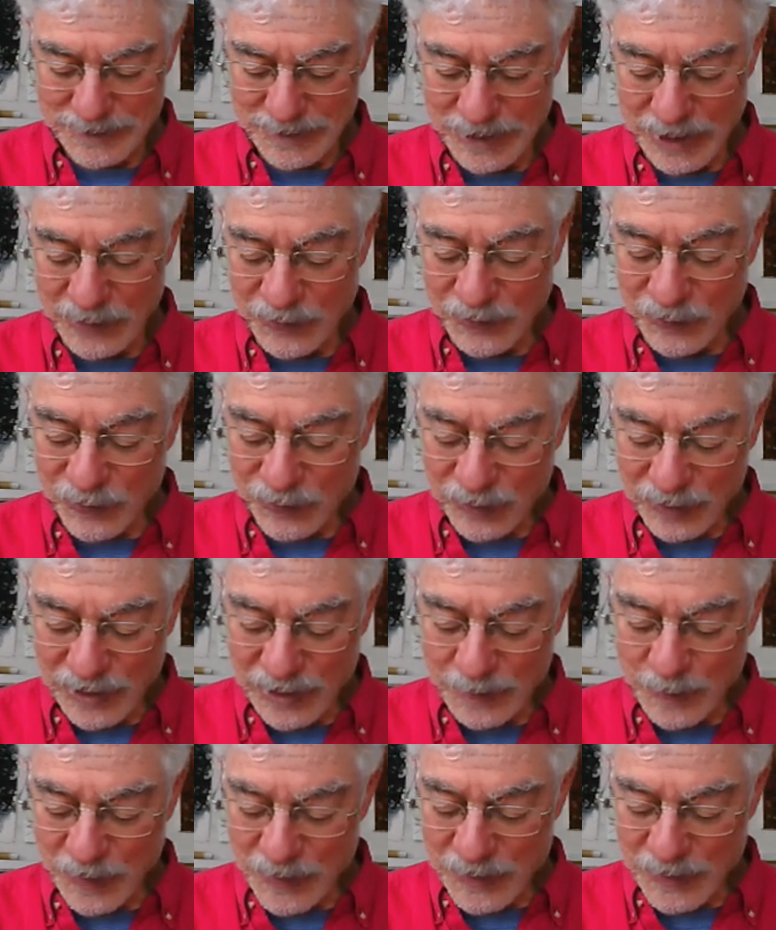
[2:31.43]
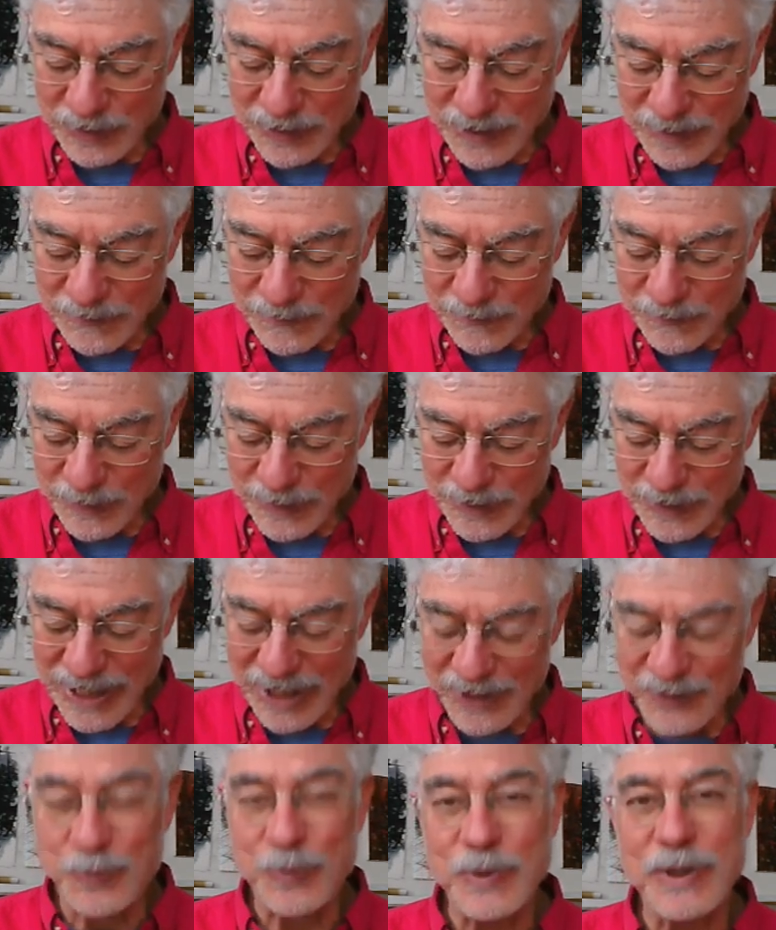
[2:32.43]
is asleep on the leaf it
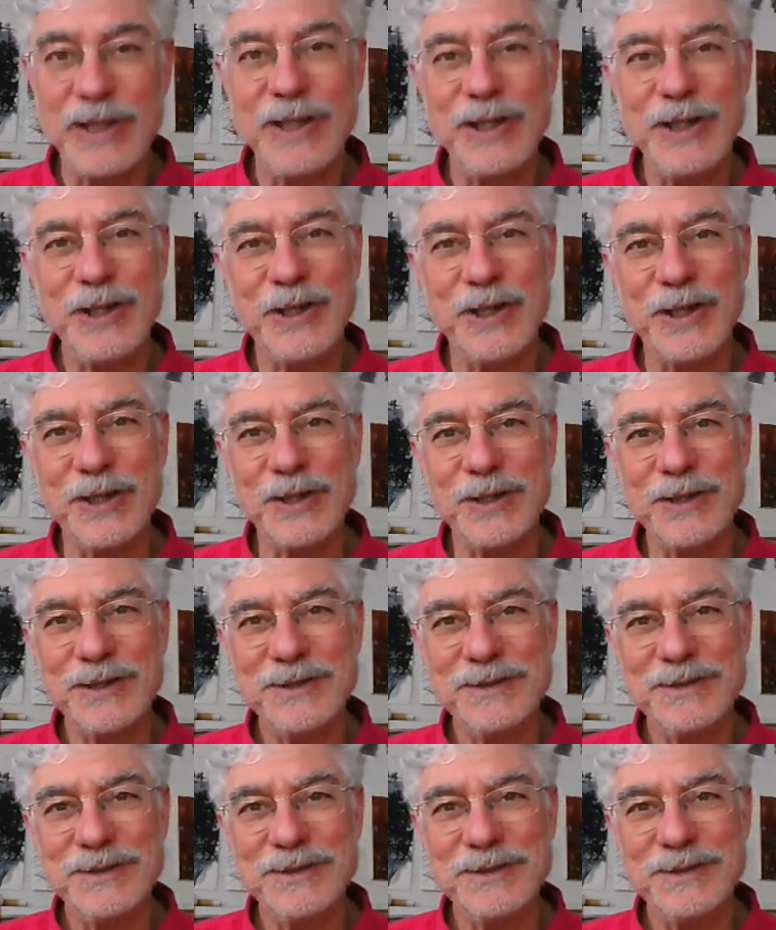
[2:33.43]
has been eating.